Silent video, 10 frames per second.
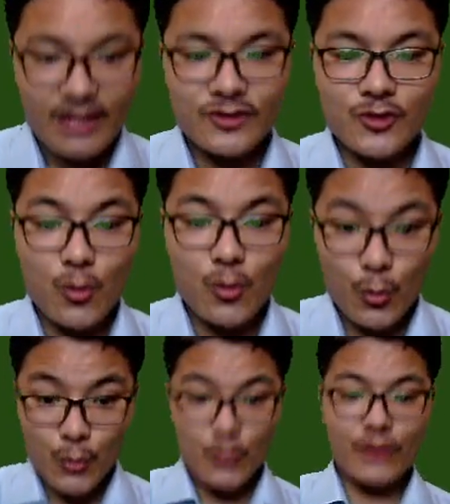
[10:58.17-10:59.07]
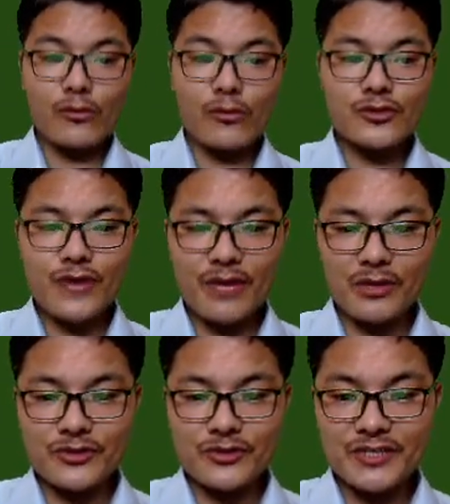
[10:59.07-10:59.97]
So you are also
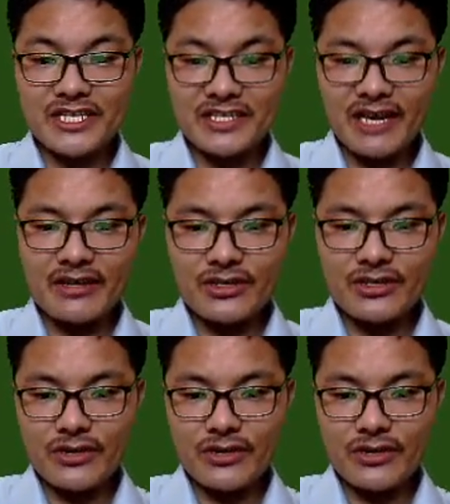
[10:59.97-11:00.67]
able to see secretory